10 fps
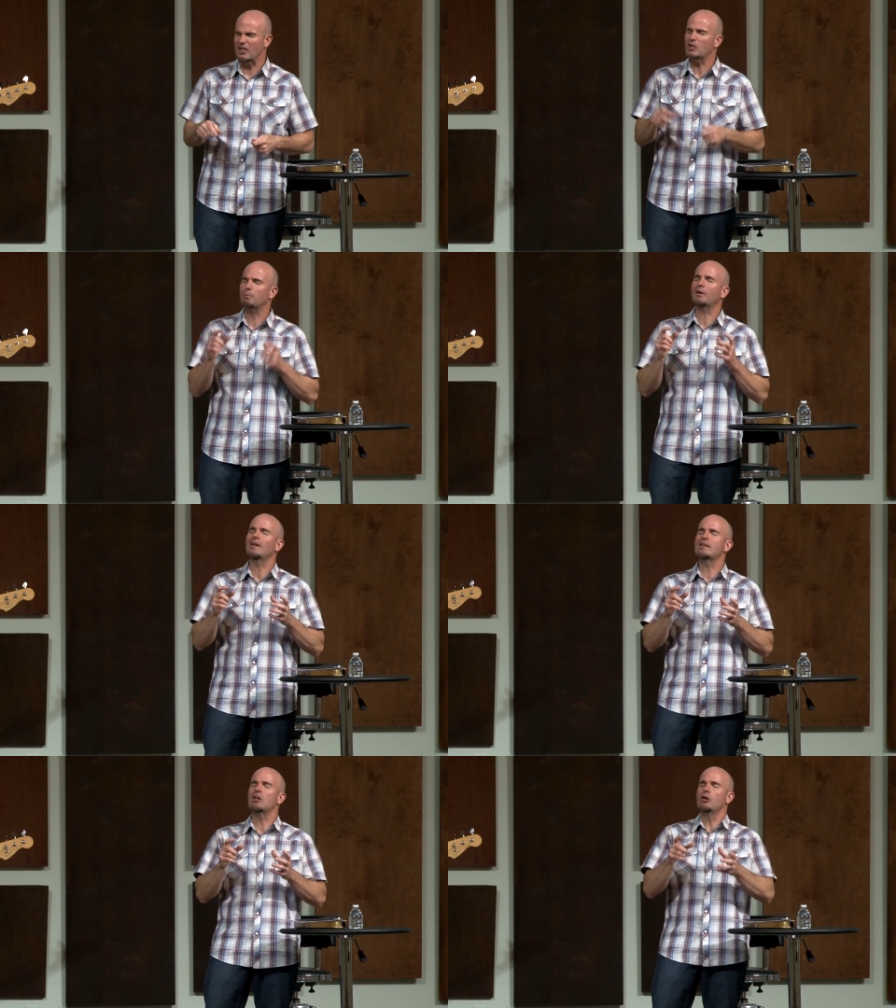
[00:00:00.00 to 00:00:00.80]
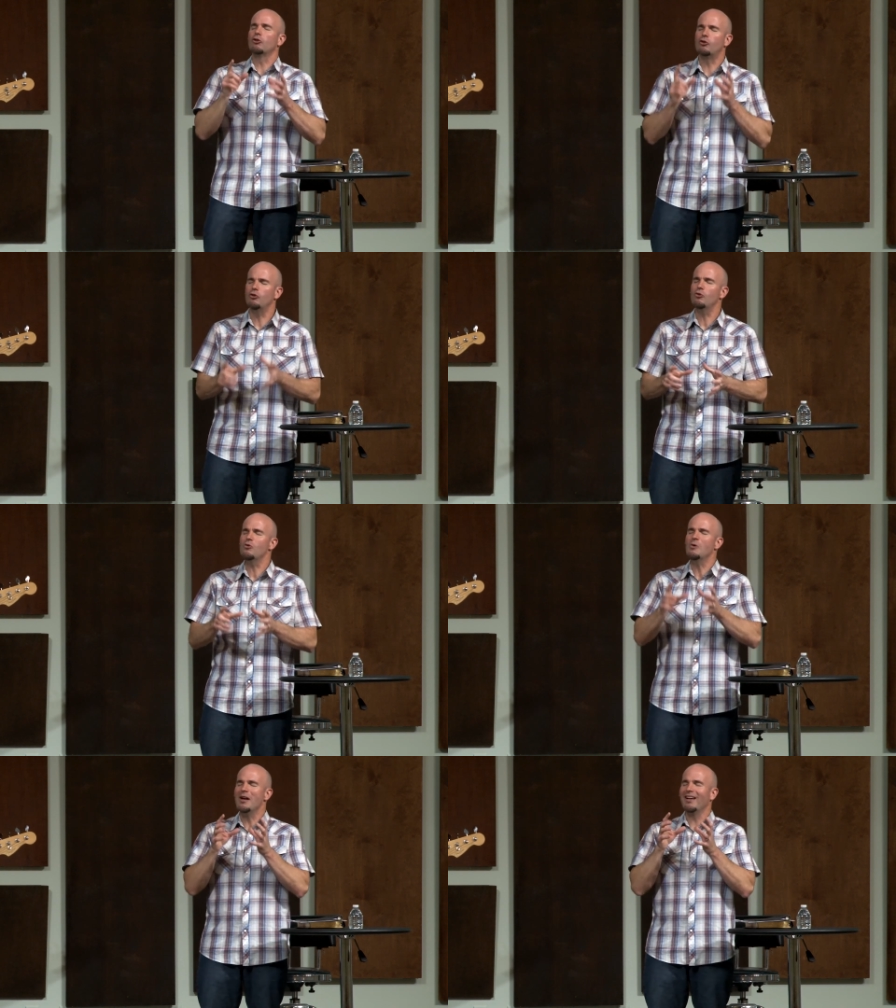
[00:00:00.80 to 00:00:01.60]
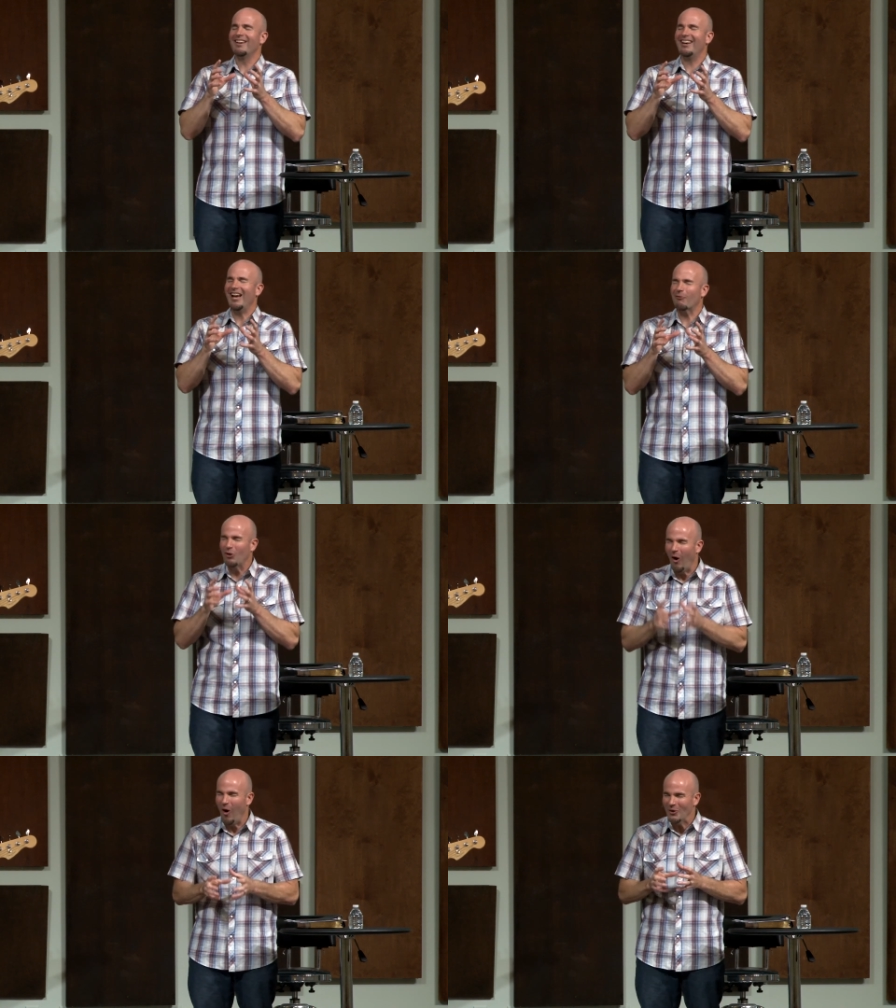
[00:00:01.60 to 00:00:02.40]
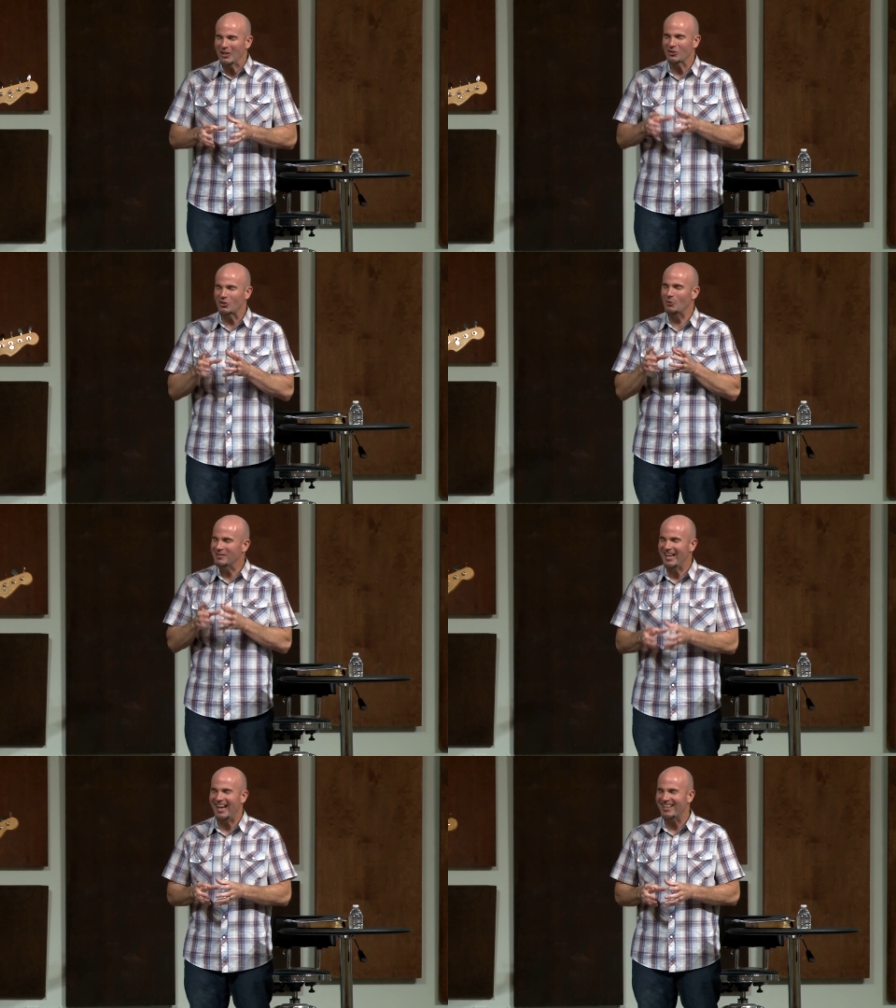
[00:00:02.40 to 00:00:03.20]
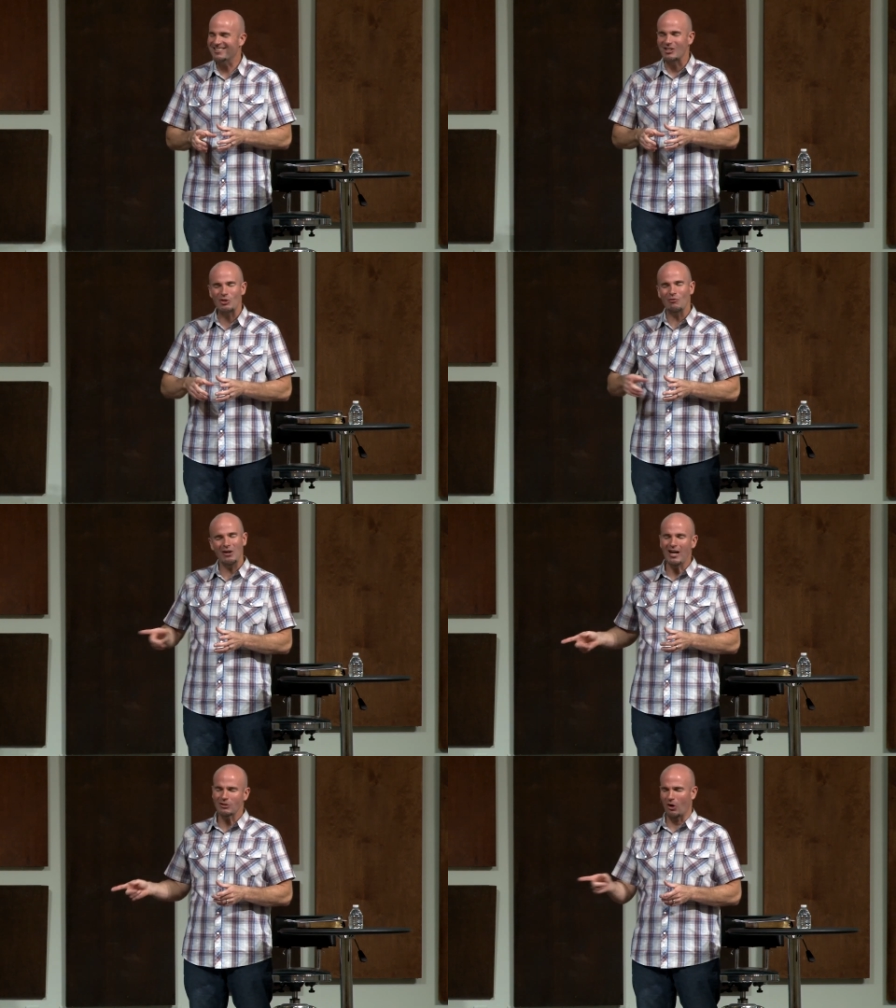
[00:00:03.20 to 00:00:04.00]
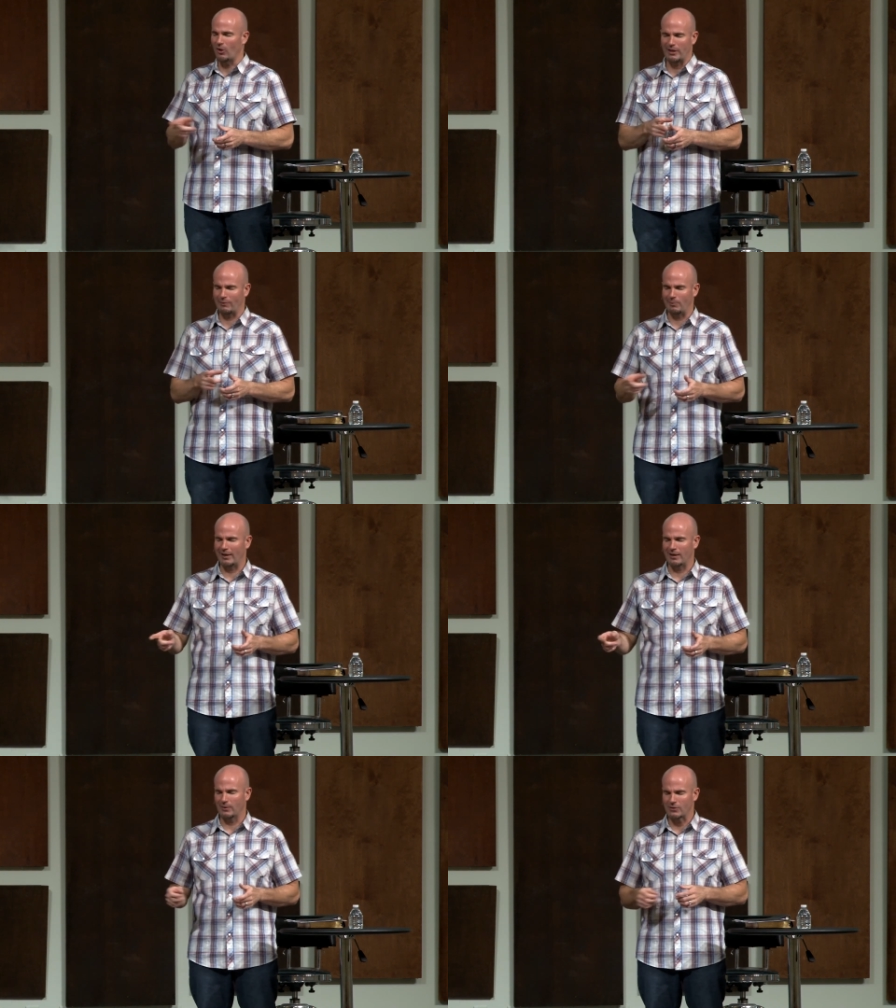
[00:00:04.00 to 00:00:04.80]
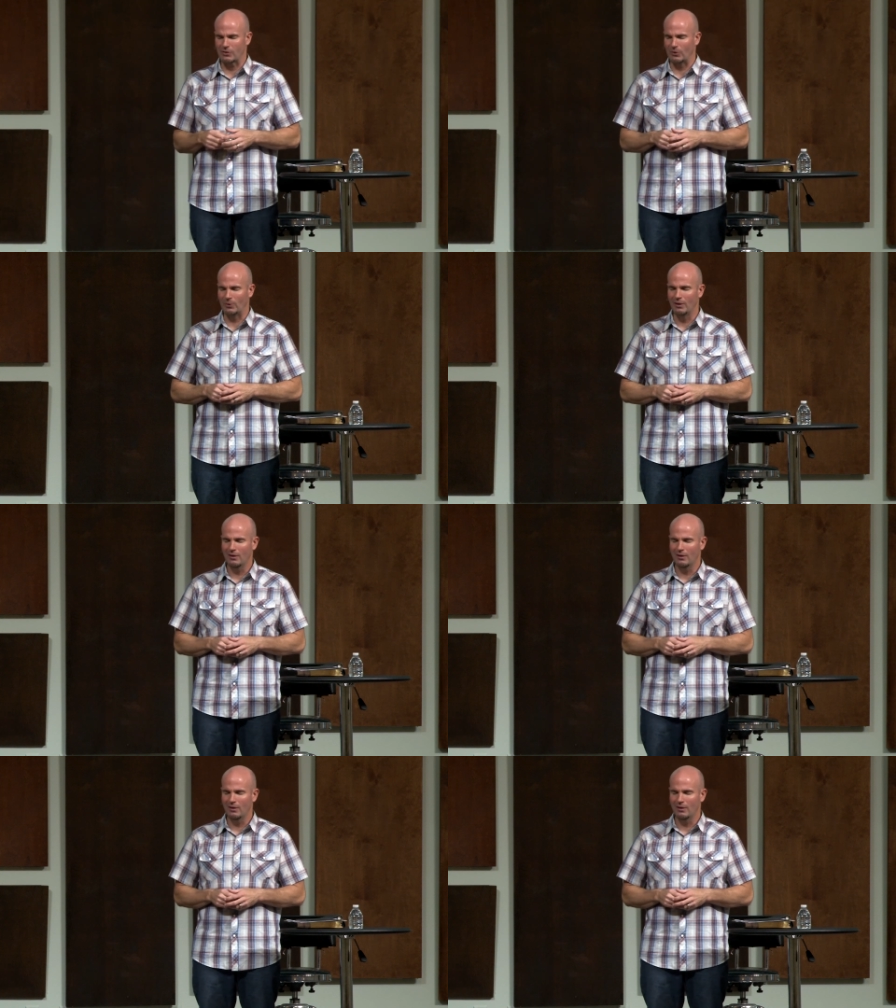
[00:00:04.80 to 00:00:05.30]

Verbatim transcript: And it's because you have called us to a task that you've not called everybody else to.